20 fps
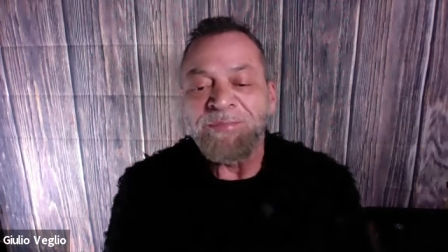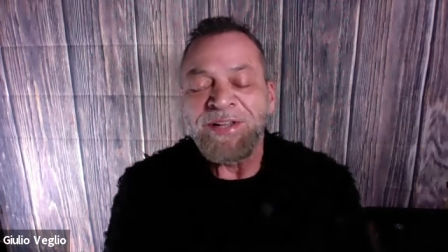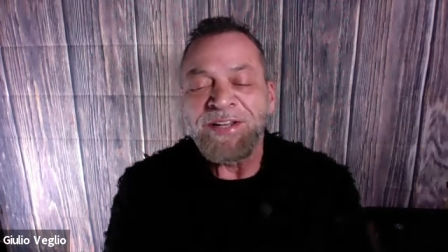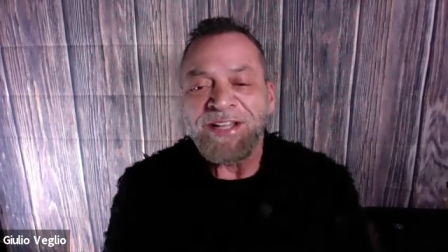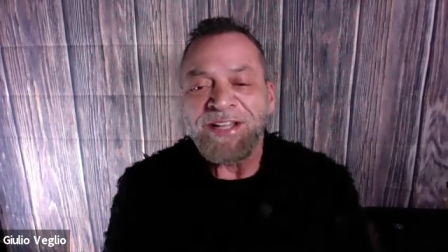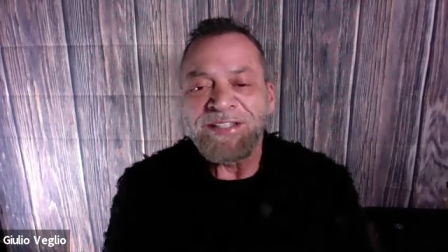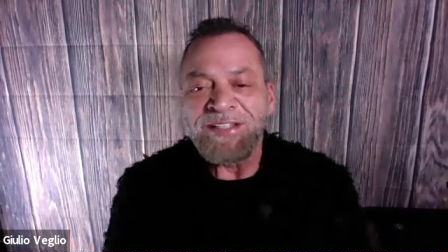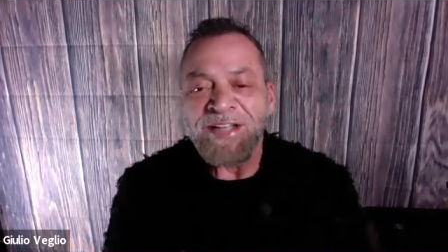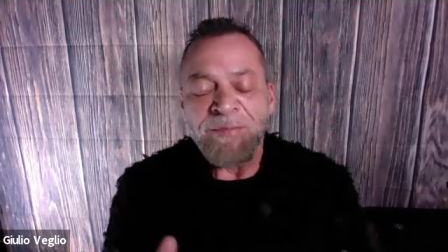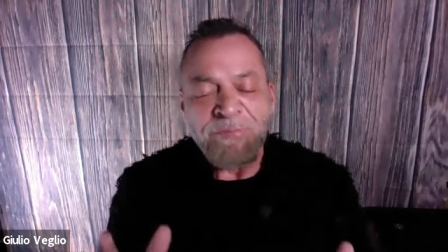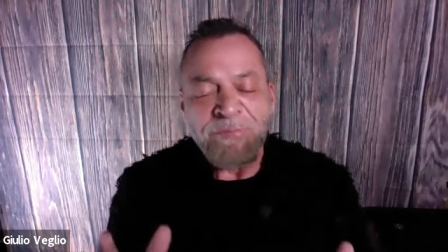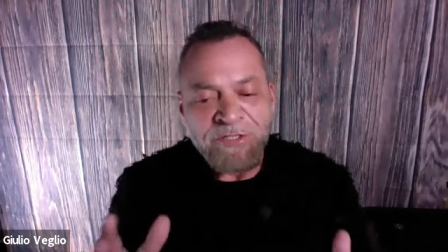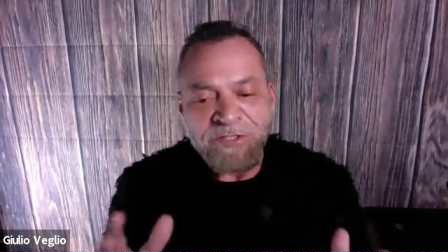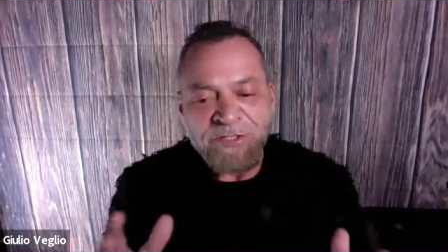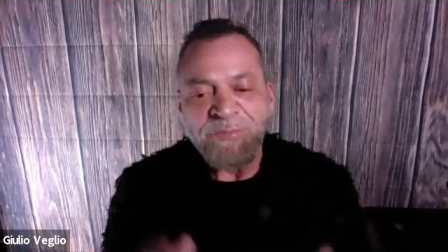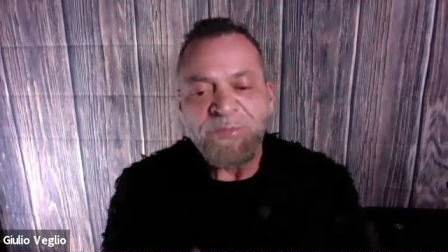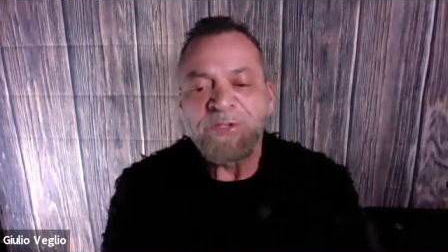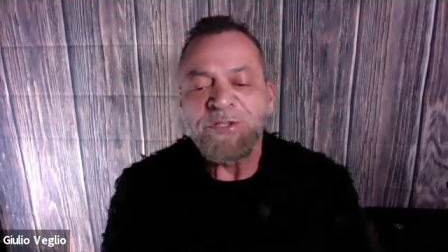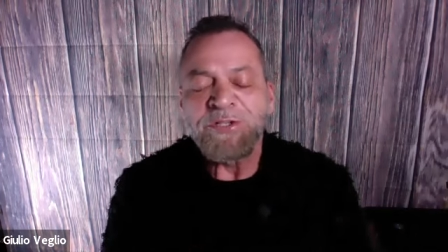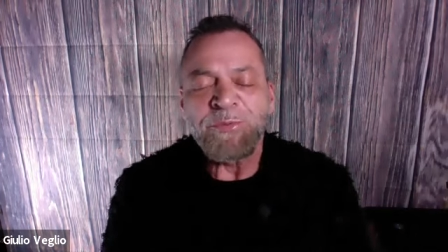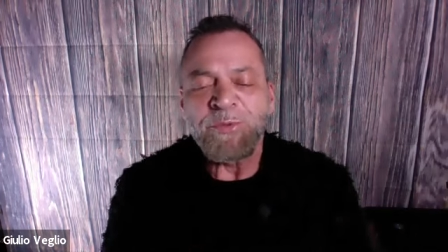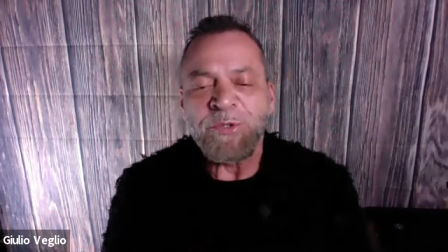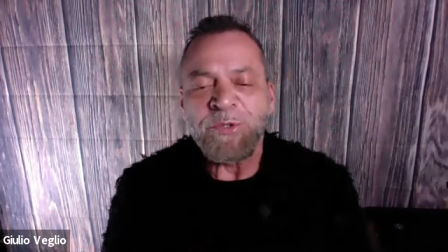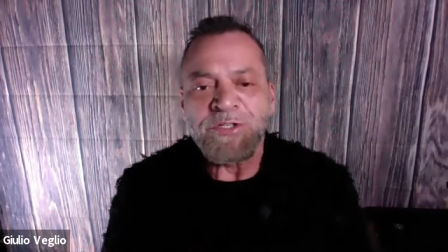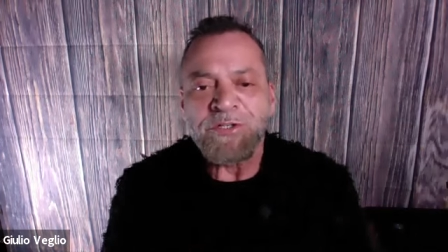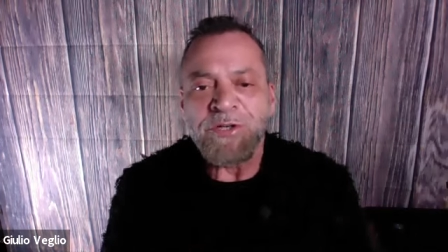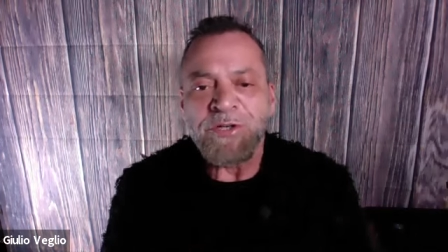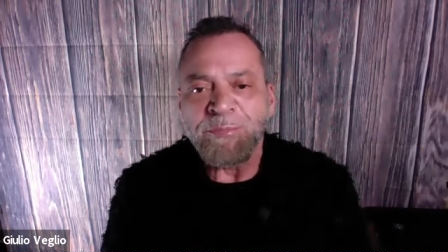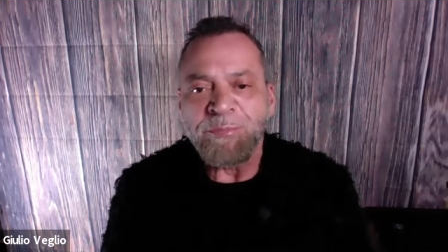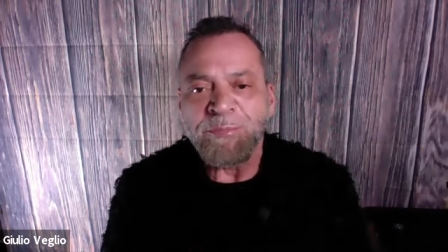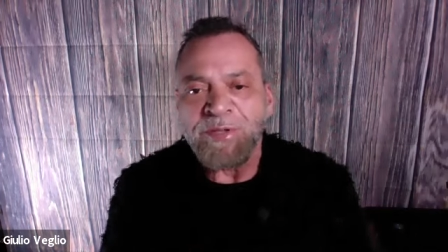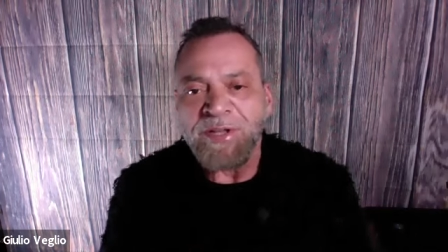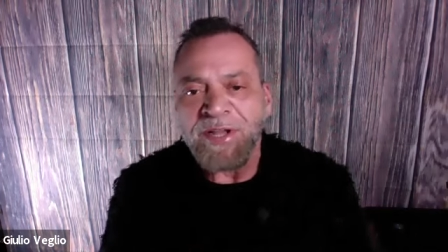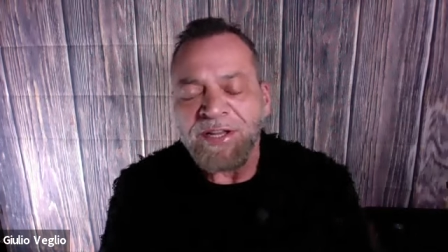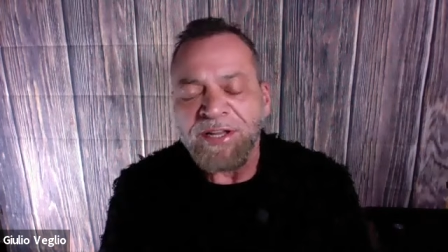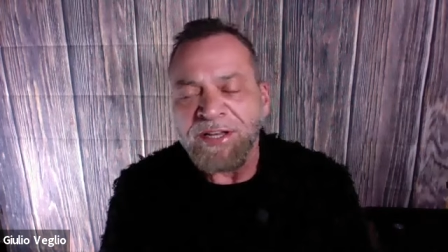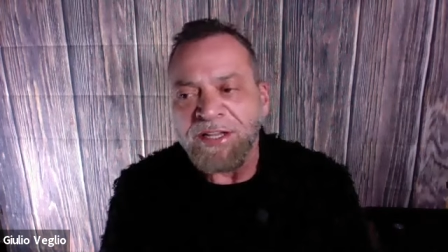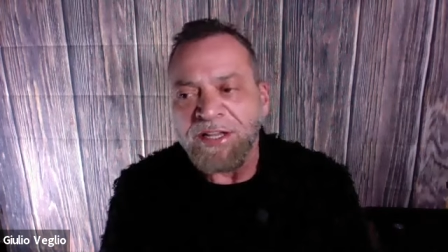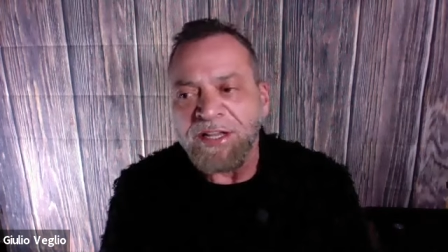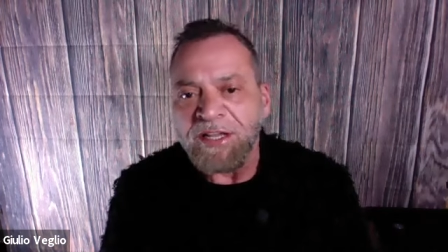in on time because the music would start
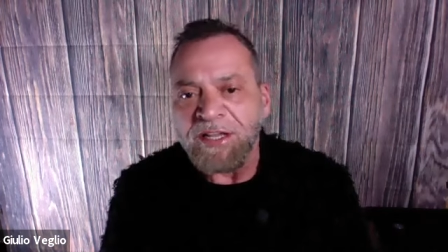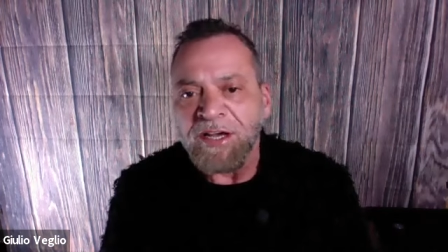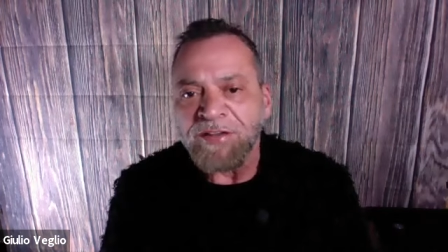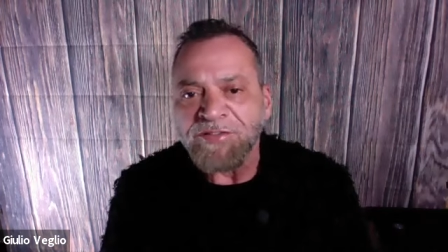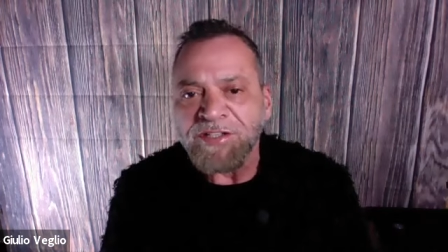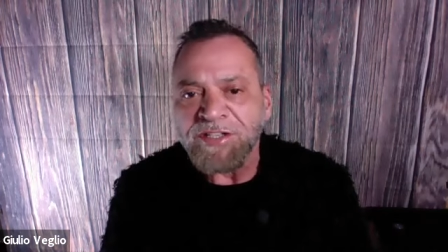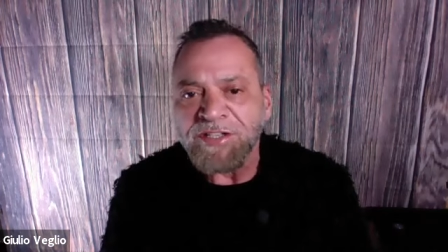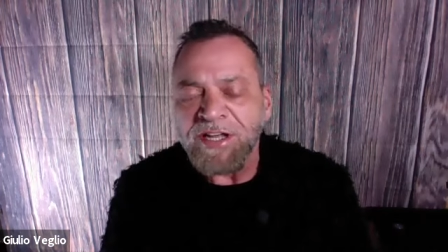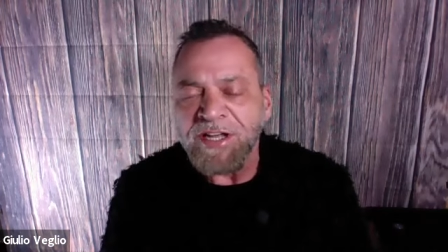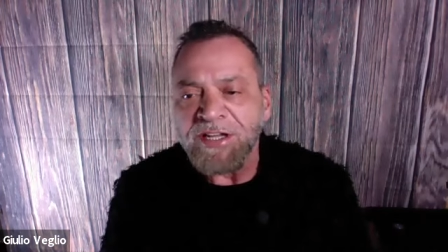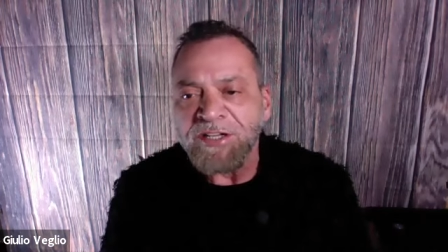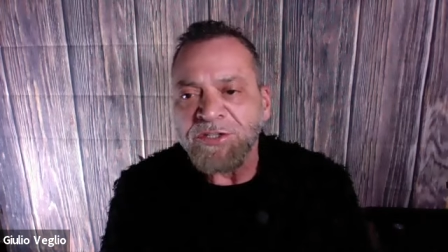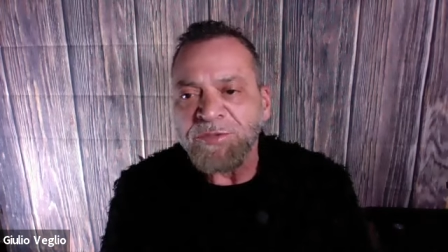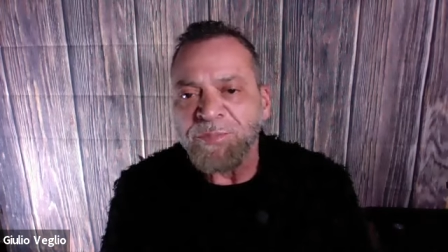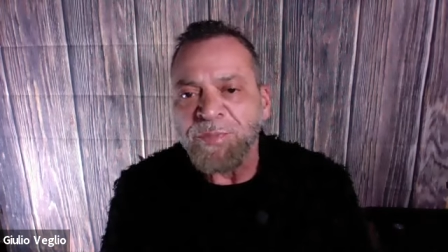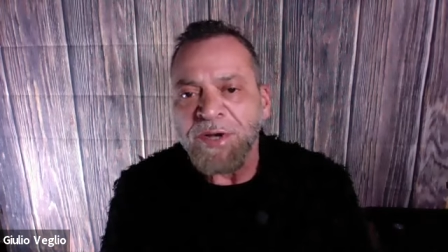playing and kick you off stage.